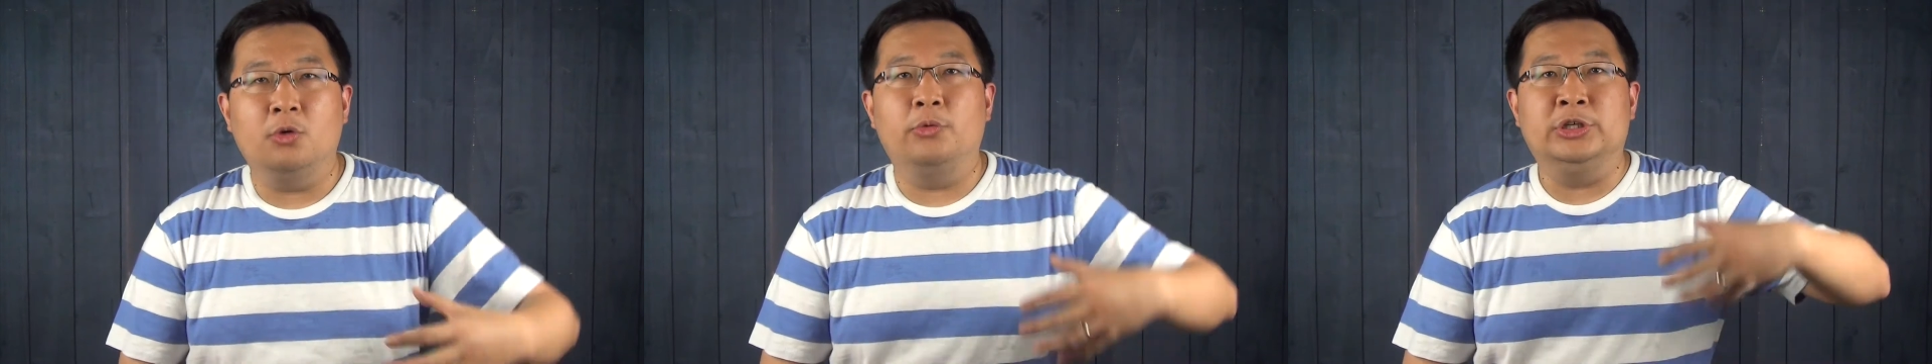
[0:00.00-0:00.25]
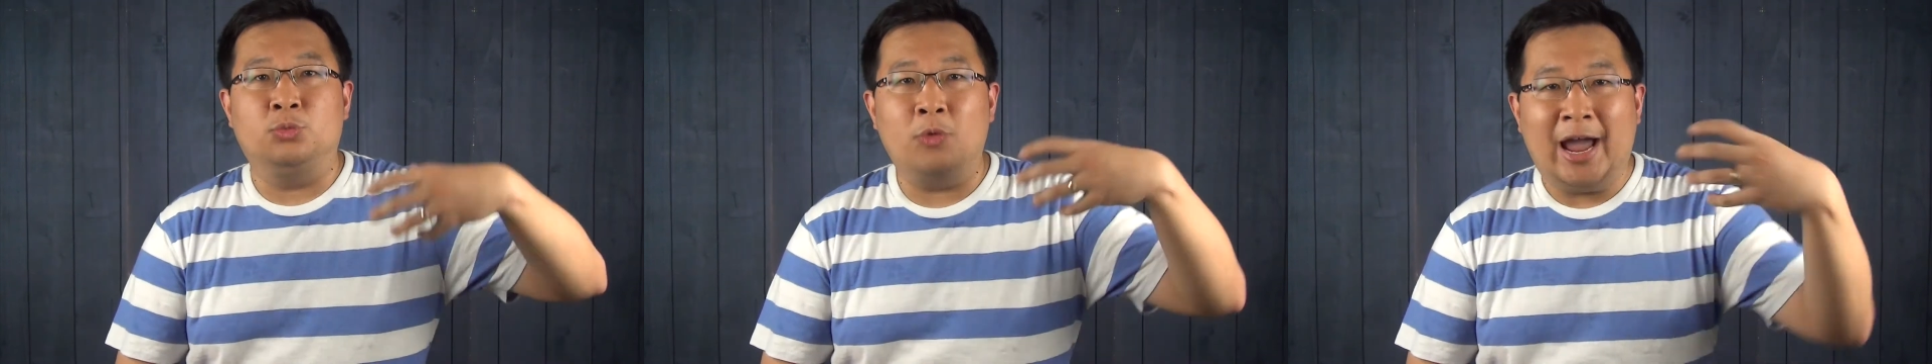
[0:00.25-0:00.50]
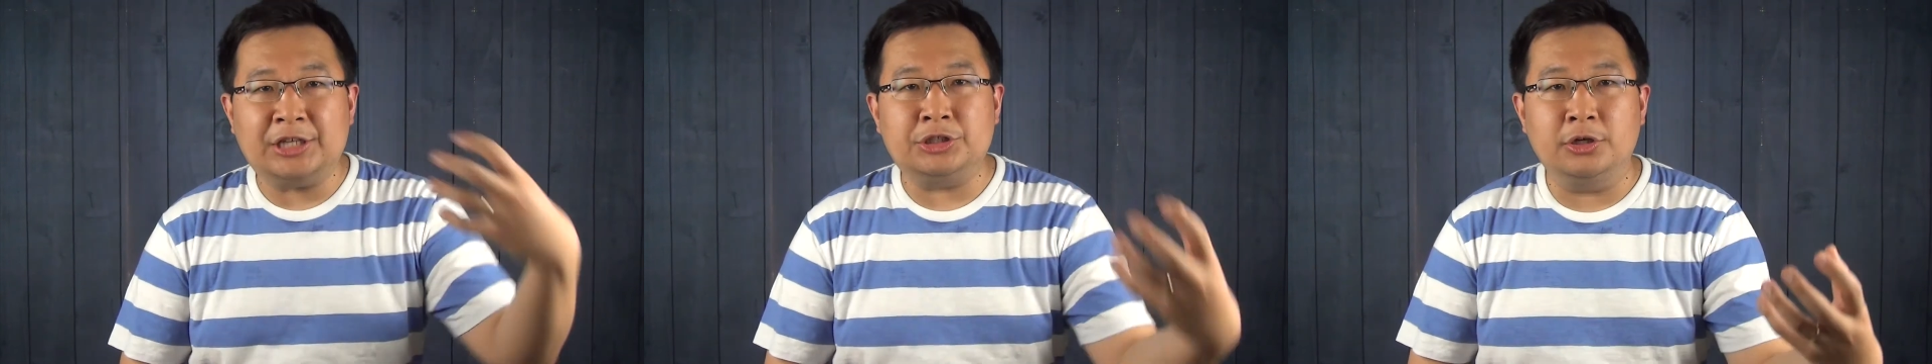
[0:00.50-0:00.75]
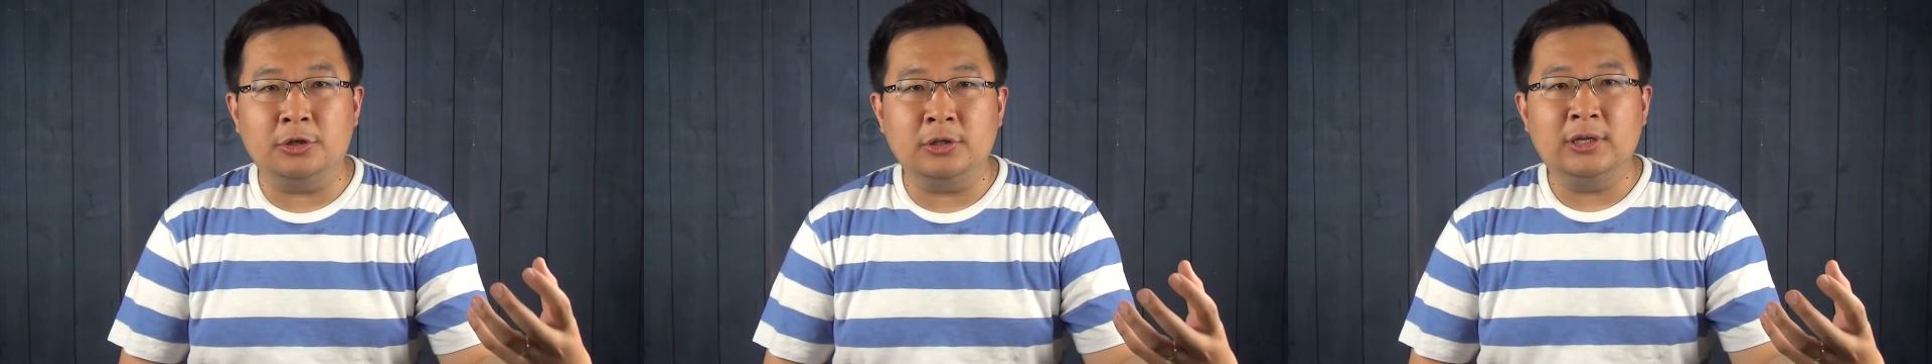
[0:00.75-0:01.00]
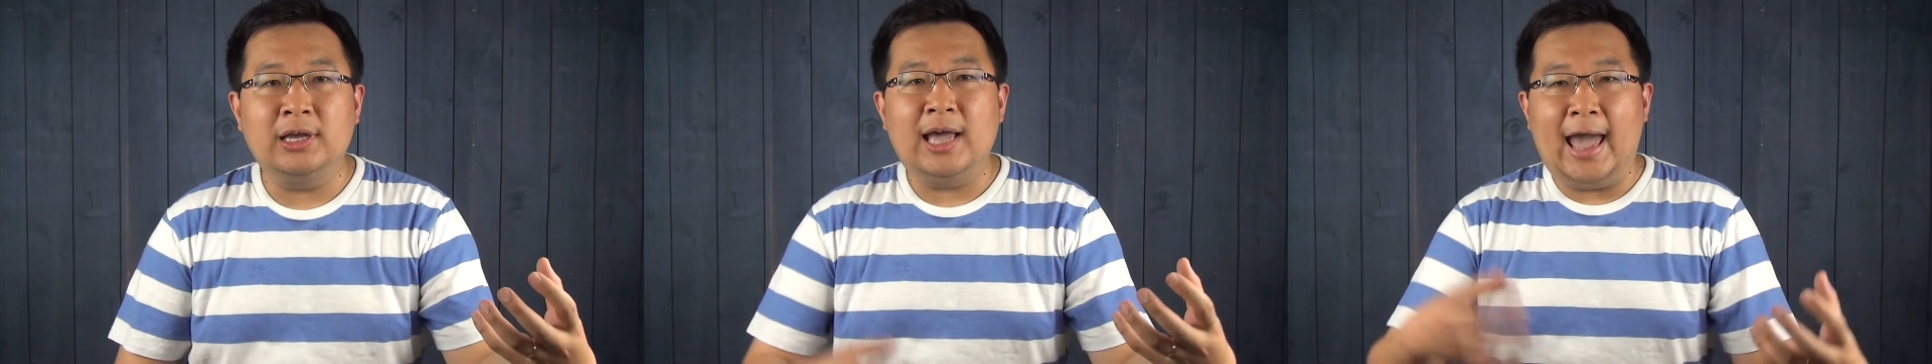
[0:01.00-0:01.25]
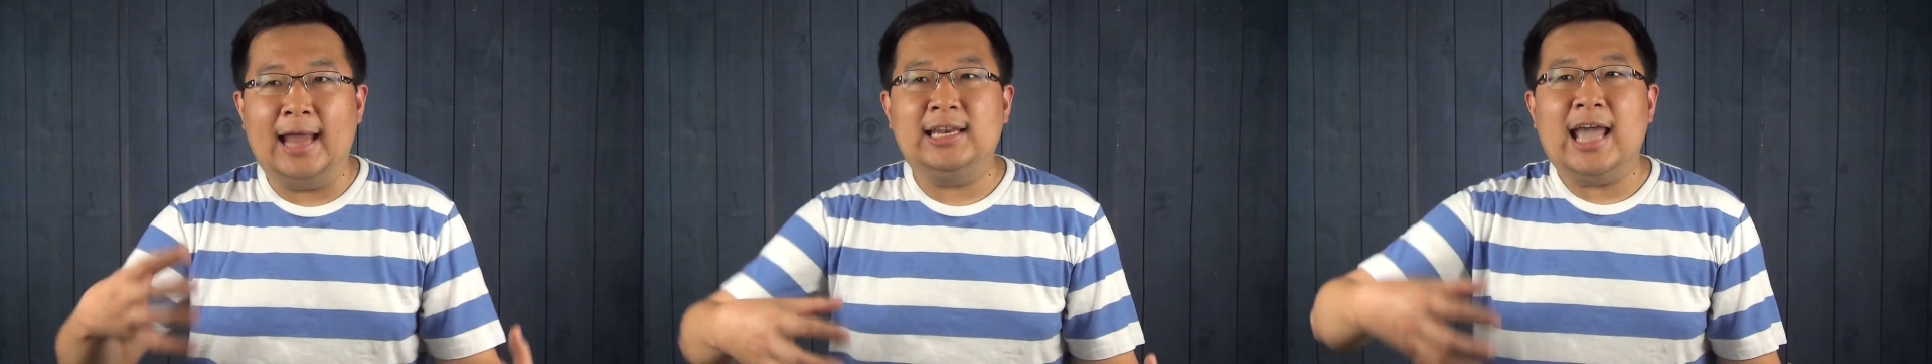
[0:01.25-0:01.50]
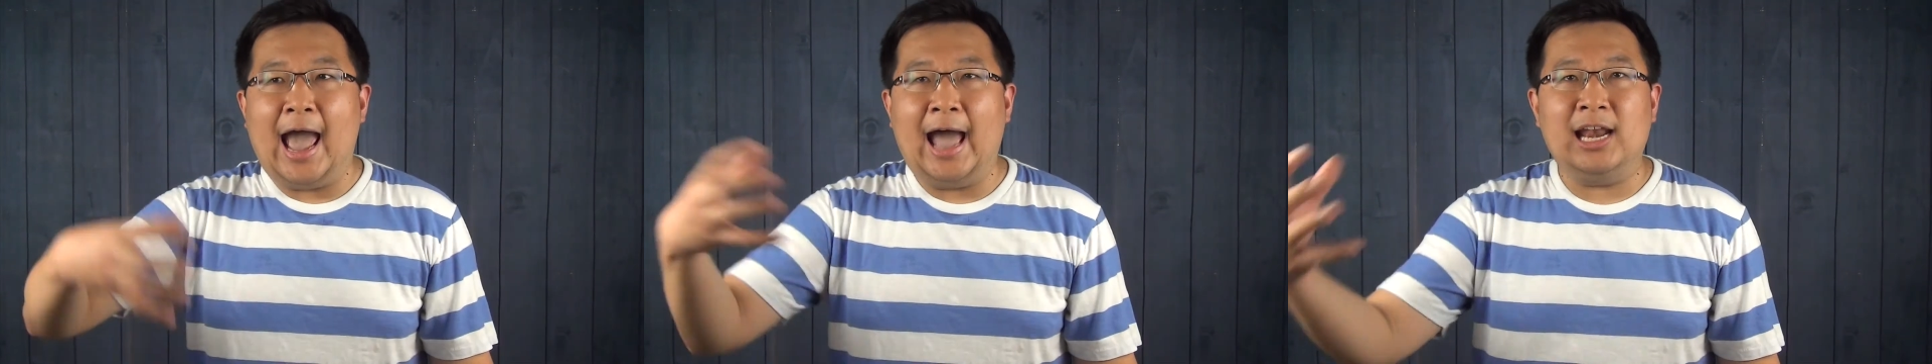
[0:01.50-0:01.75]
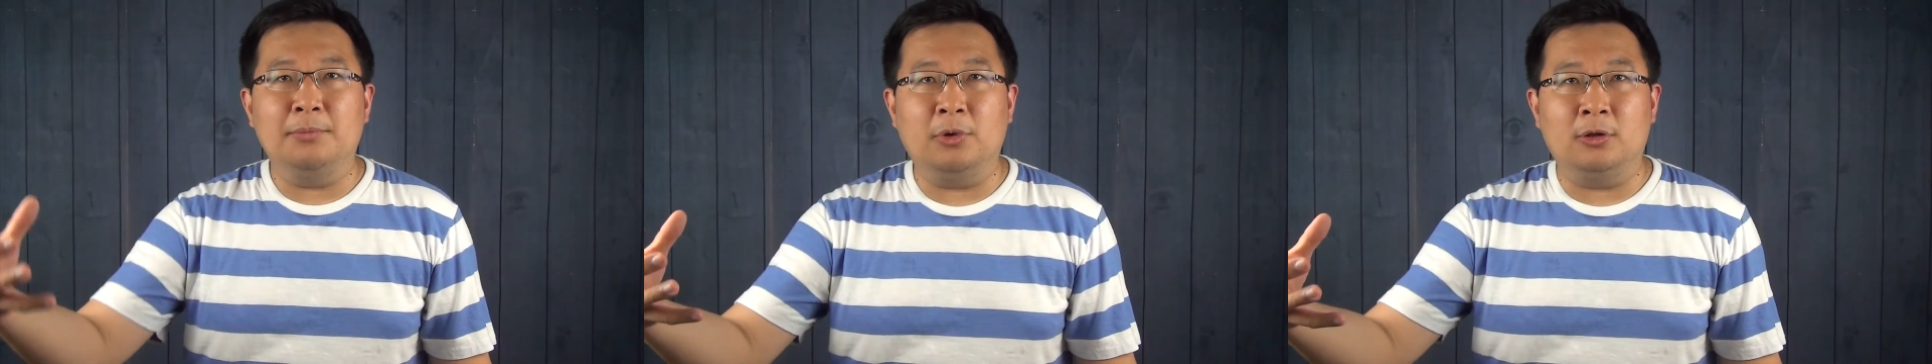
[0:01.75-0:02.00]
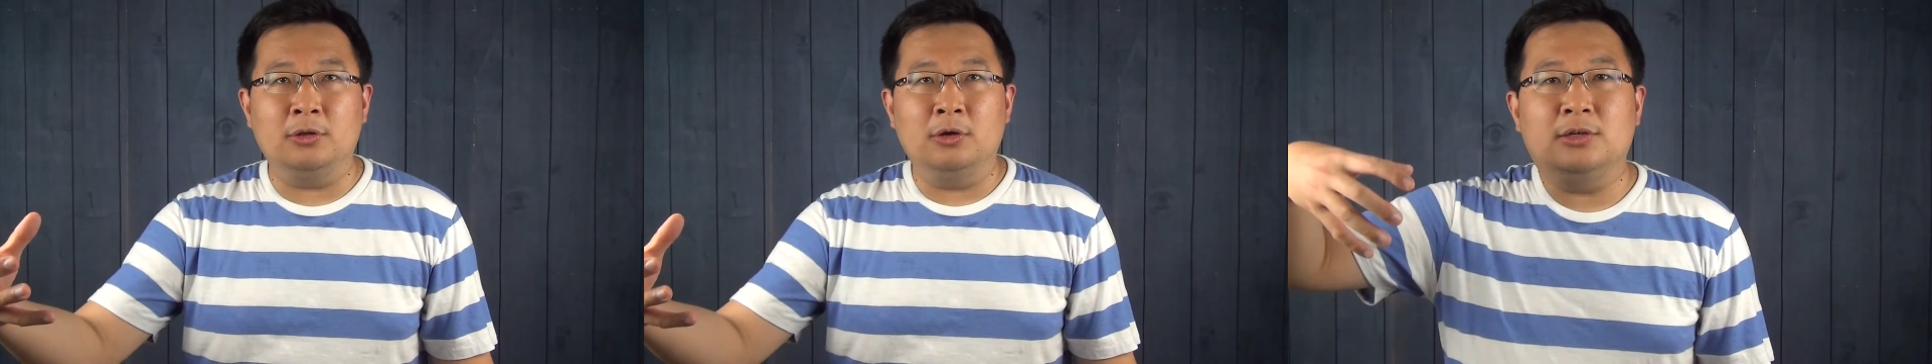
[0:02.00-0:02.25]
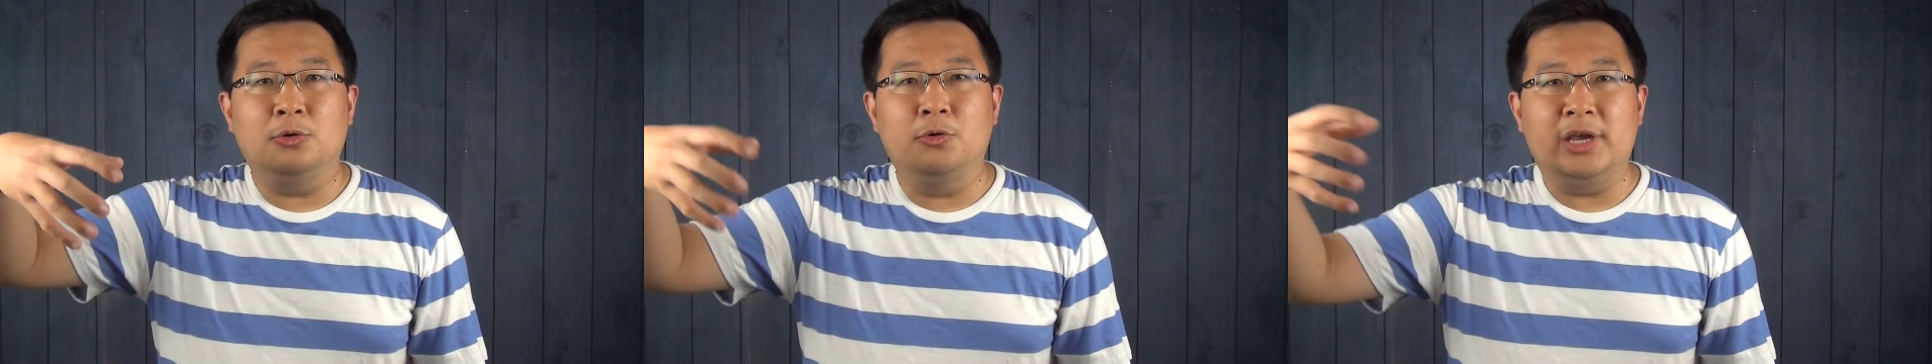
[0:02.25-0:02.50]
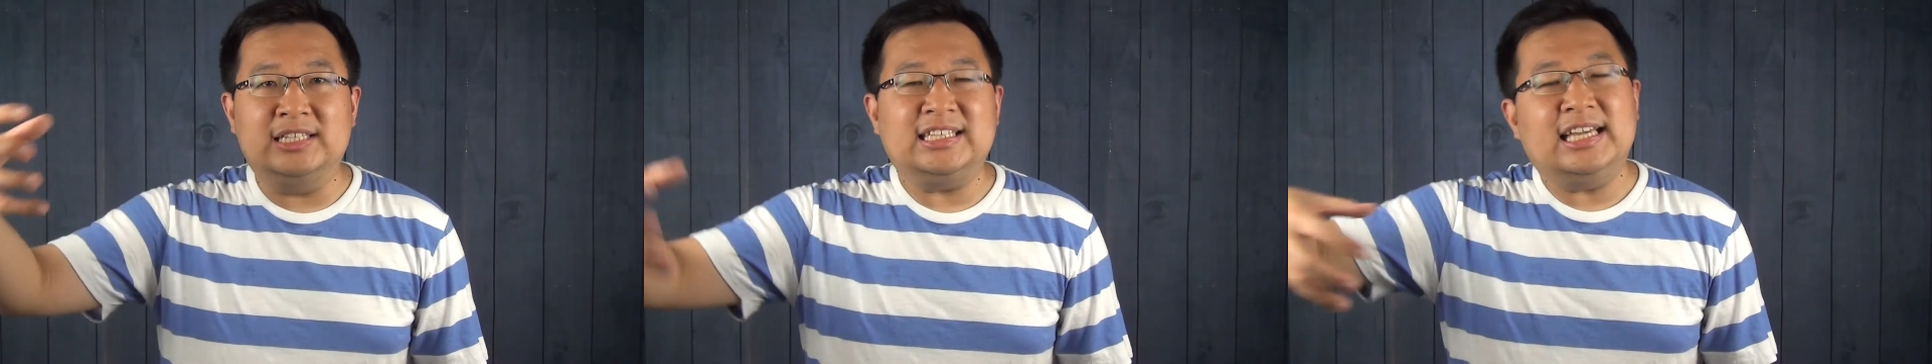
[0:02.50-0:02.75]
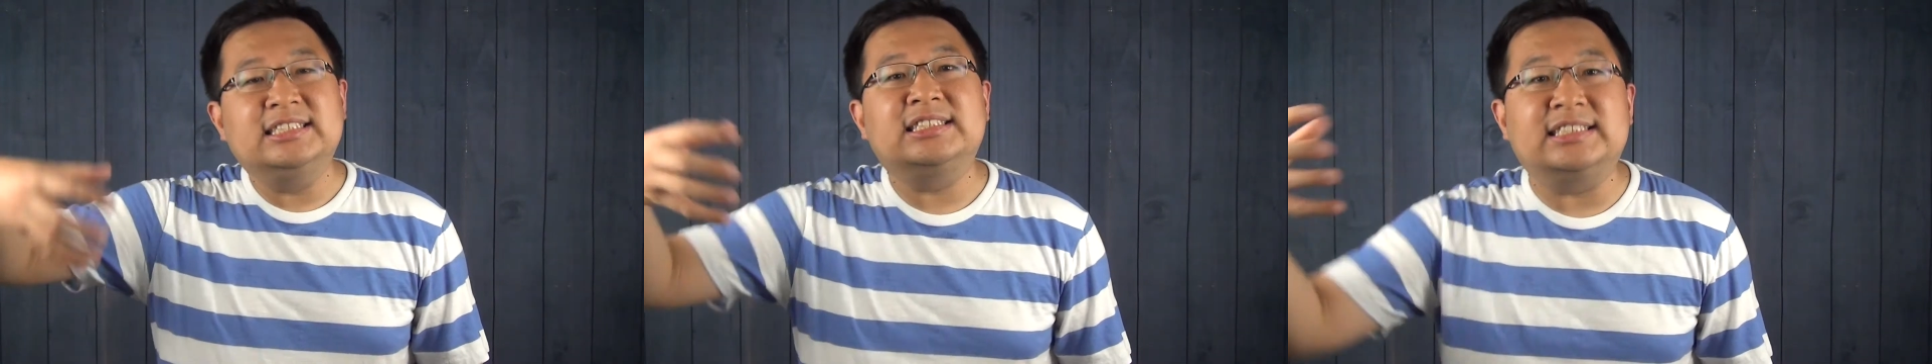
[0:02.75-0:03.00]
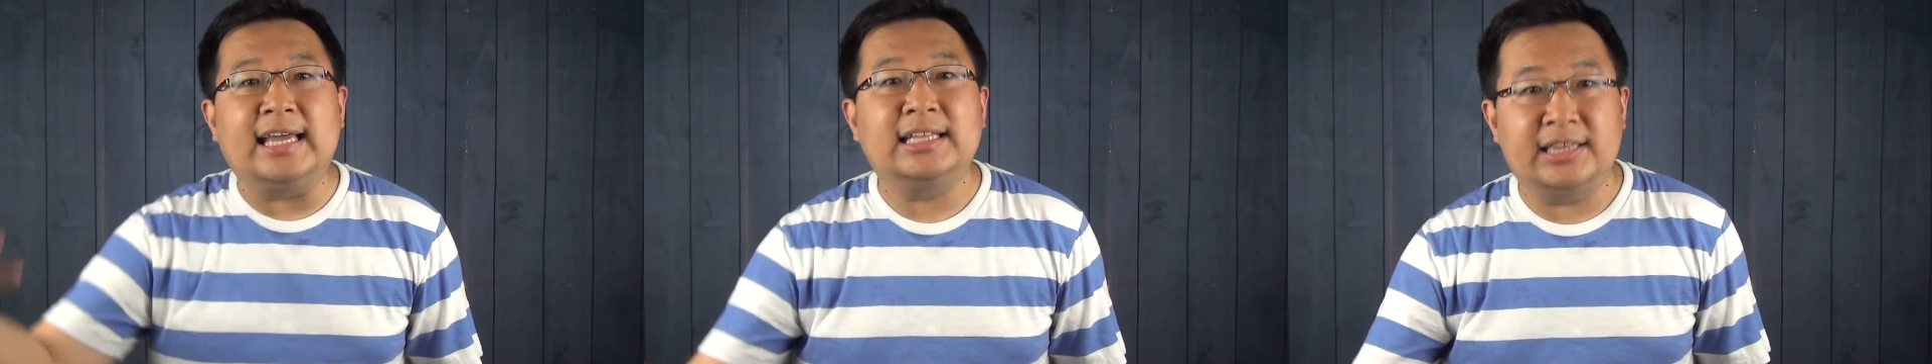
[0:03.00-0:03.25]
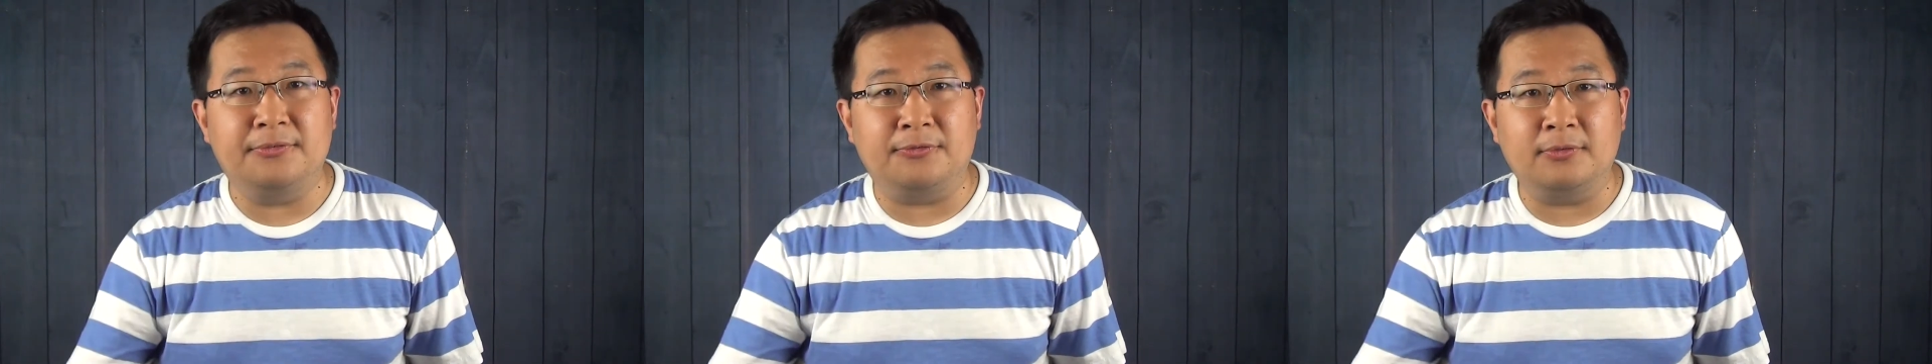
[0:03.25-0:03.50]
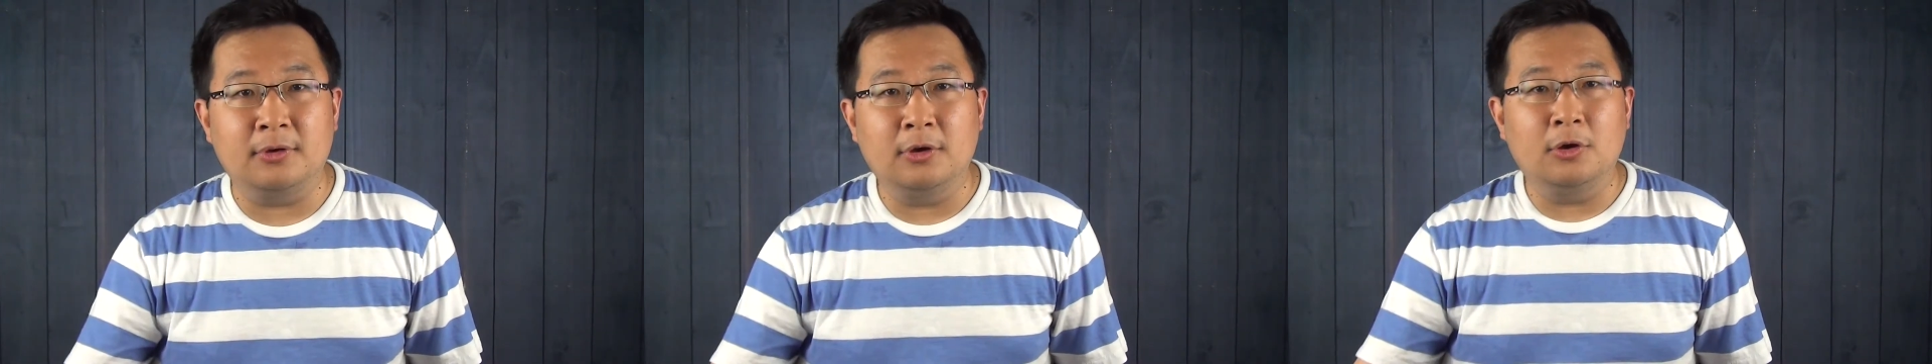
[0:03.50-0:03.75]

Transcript: who is rational, and the animal who is instinctive,